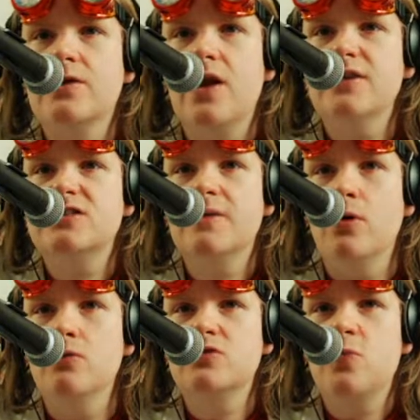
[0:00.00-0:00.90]
Nice that they
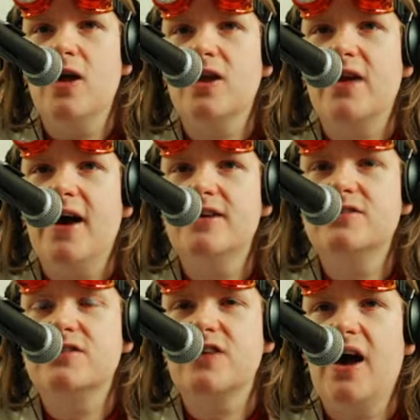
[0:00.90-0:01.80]
bolded while in hand,
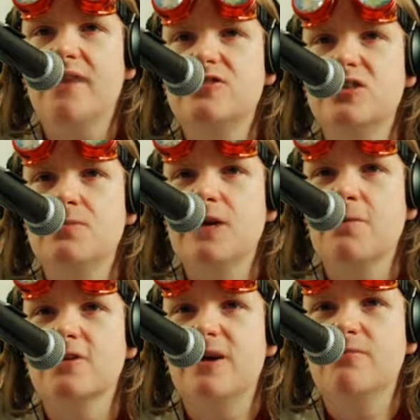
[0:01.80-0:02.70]
because I have seen
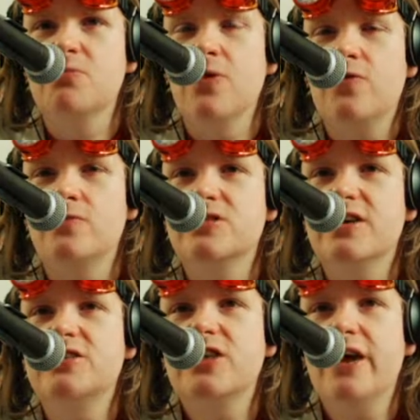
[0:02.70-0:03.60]
people attempt to block from
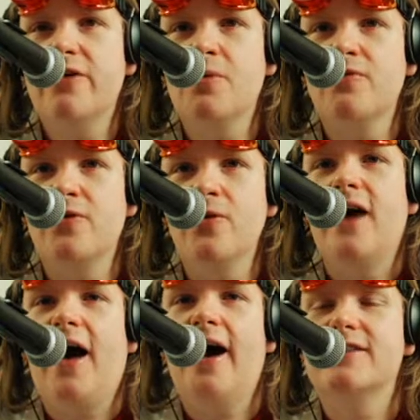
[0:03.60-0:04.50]
staging area before,
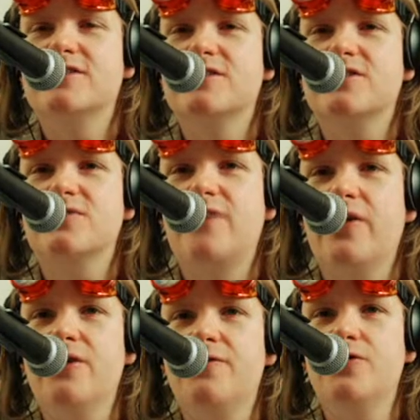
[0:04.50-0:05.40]
and
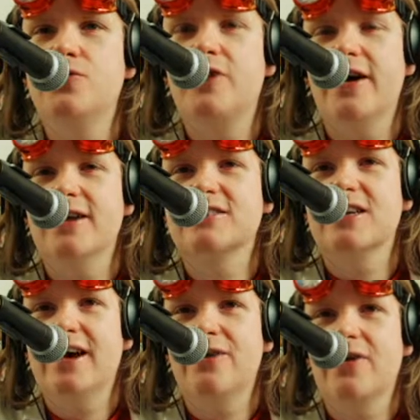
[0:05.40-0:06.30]
very few cards
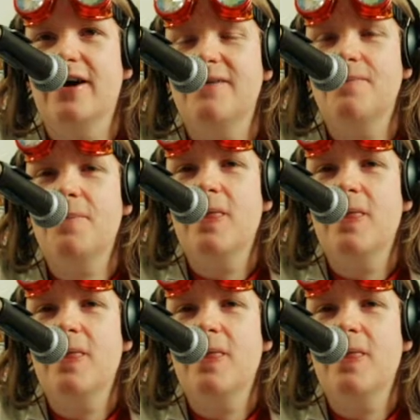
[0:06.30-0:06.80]
allow that.